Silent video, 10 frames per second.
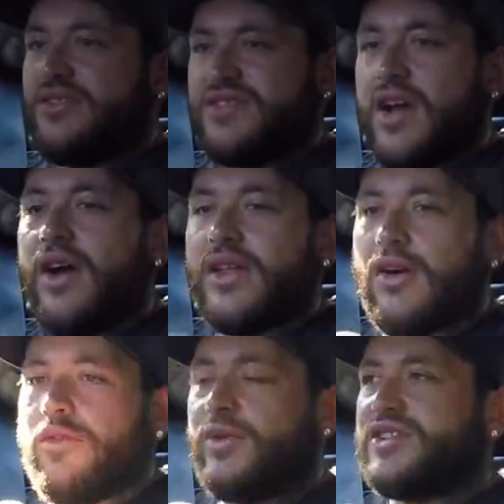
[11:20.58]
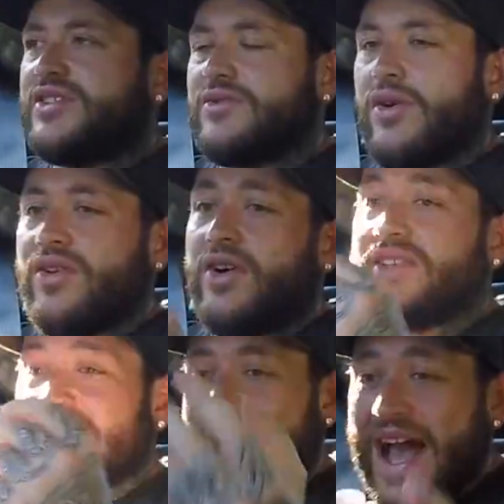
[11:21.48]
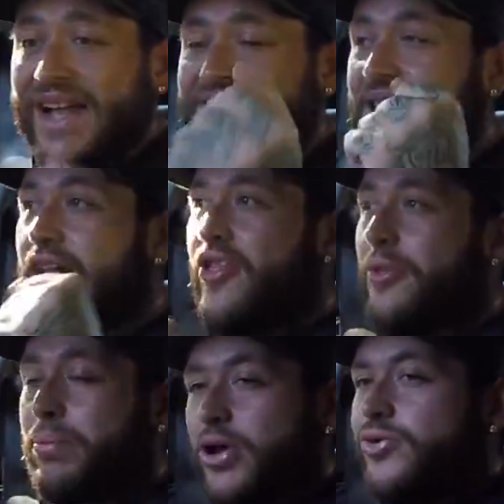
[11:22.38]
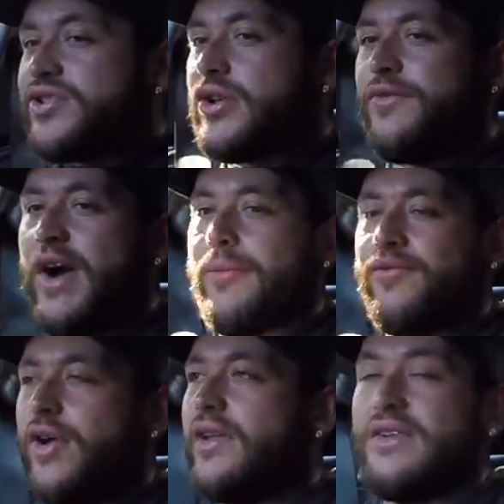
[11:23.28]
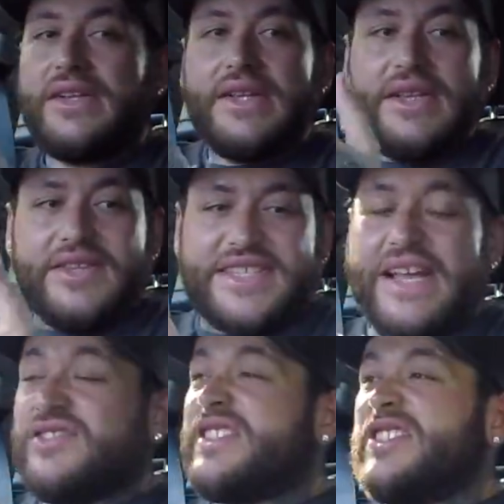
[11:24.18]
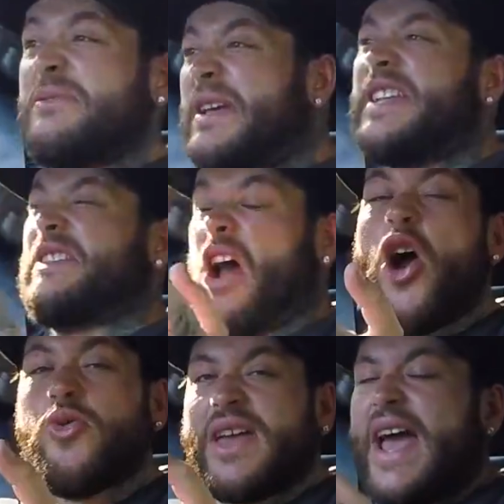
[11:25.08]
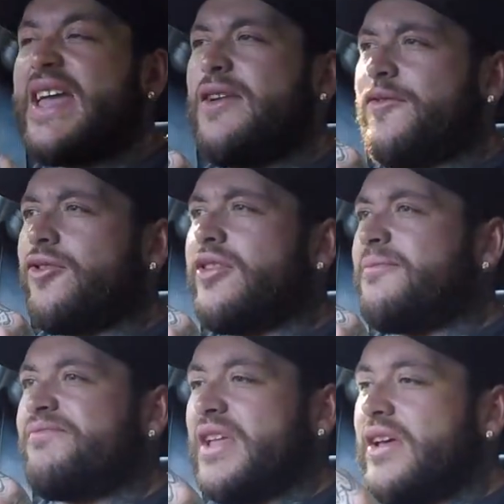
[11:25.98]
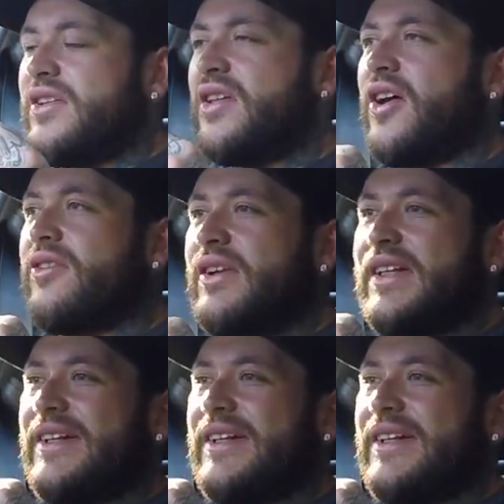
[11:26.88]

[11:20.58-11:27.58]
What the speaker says: and turning off, which is quite nice. It has the Bluetooth up front. Sound system is okay for a, you know,